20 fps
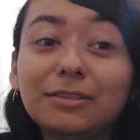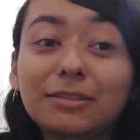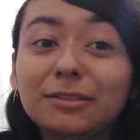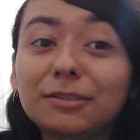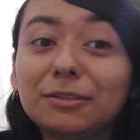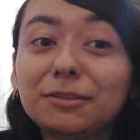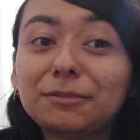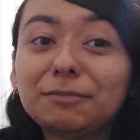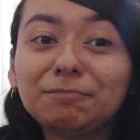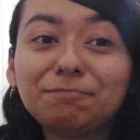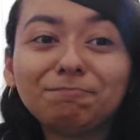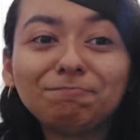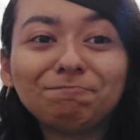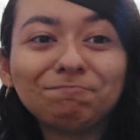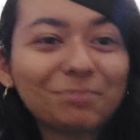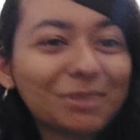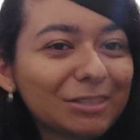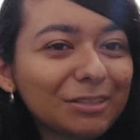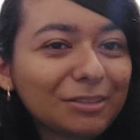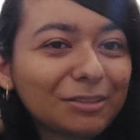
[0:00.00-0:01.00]
So
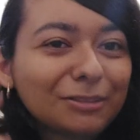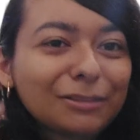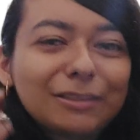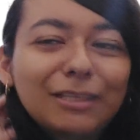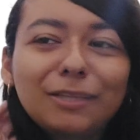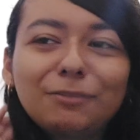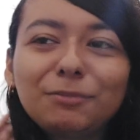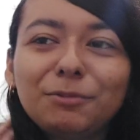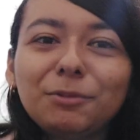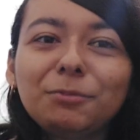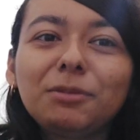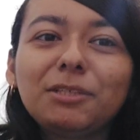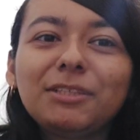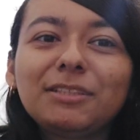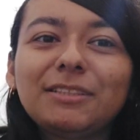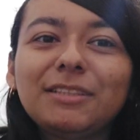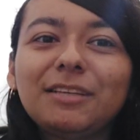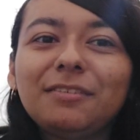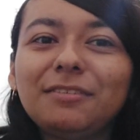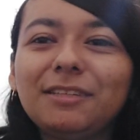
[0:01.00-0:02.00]
it looks like
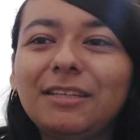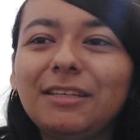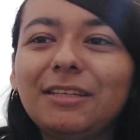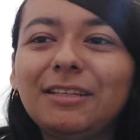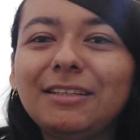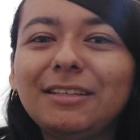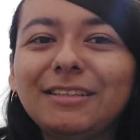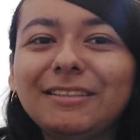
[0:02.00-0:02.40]
public safety